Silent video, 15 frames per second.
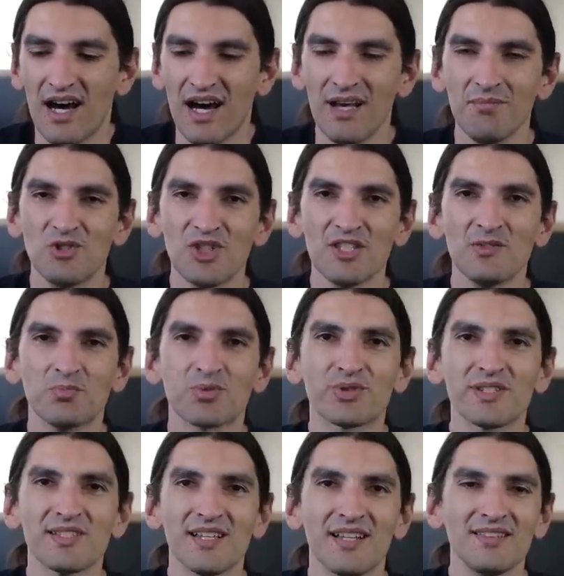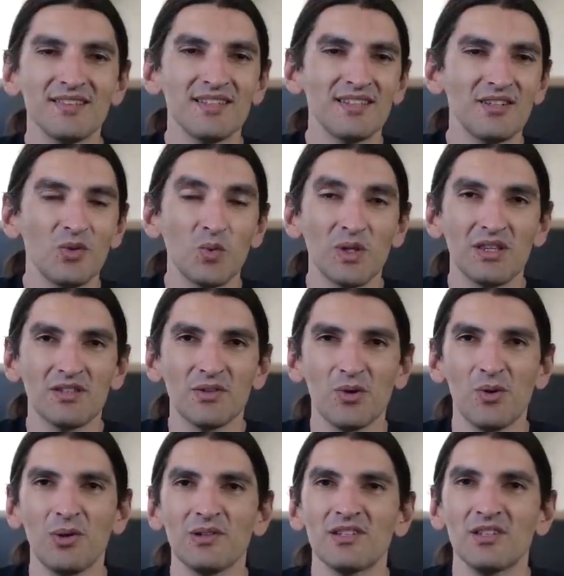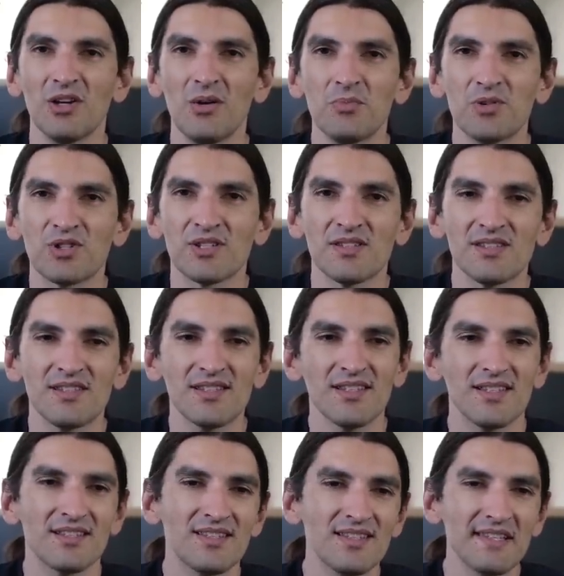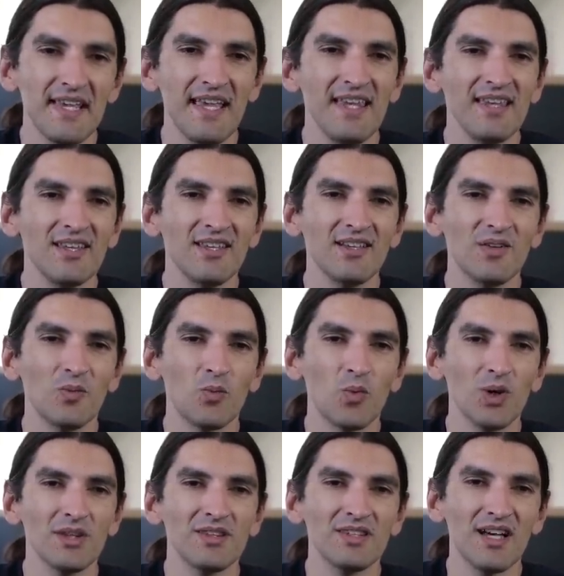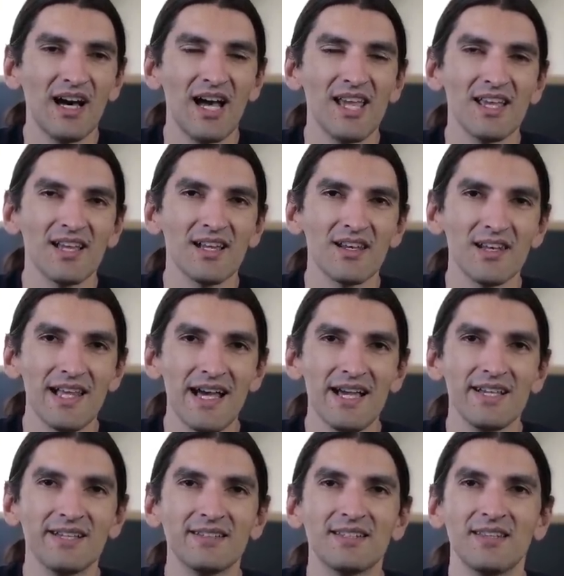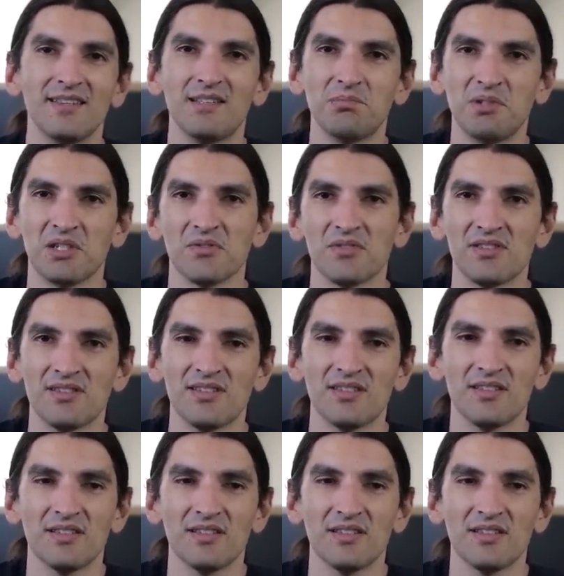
I'm just presenting you with all the options and saying what I liked the most.